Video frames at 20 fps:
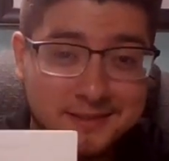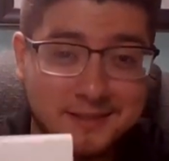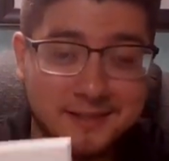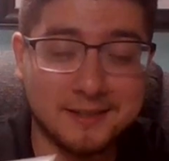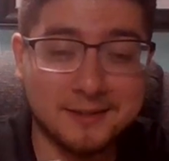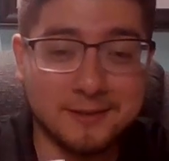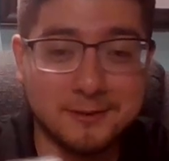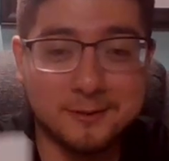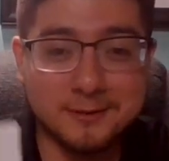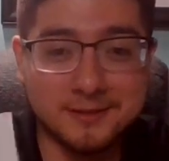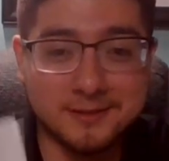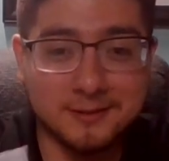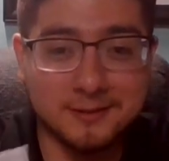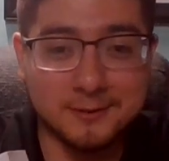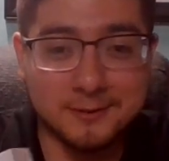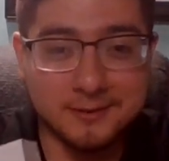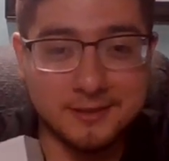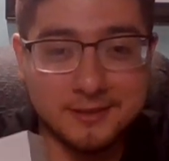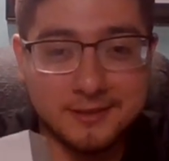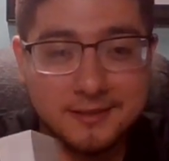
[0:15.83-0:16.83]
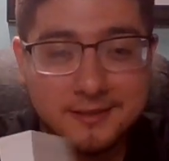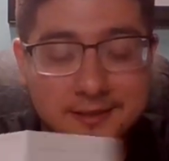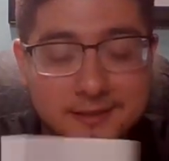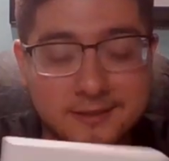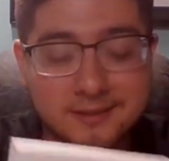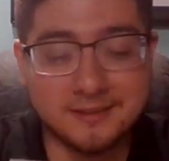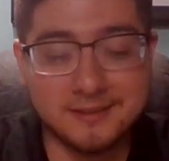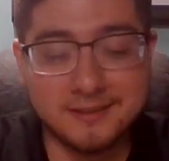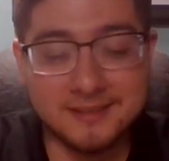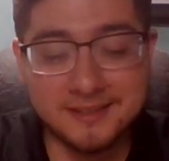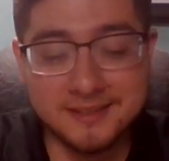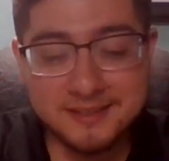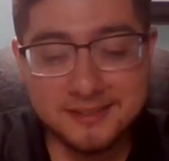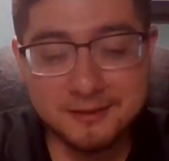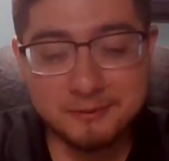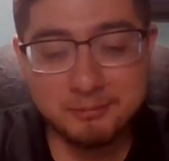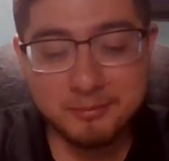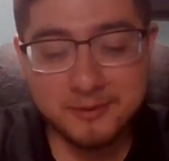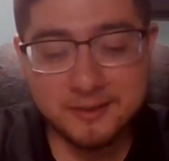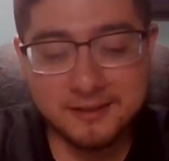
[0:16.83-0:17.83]
I know it's a little thick here.
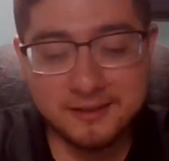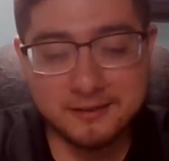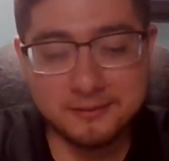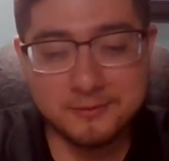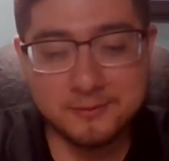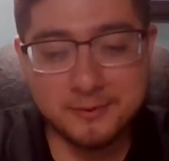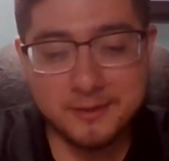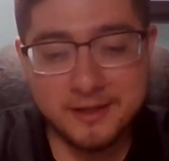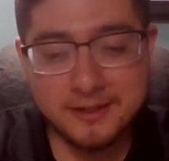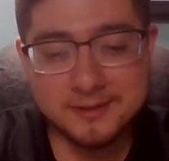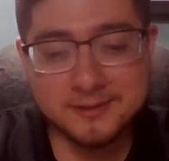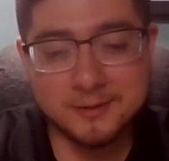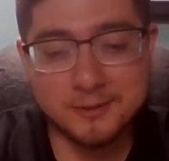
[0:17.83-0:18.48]
Discipline of Grace,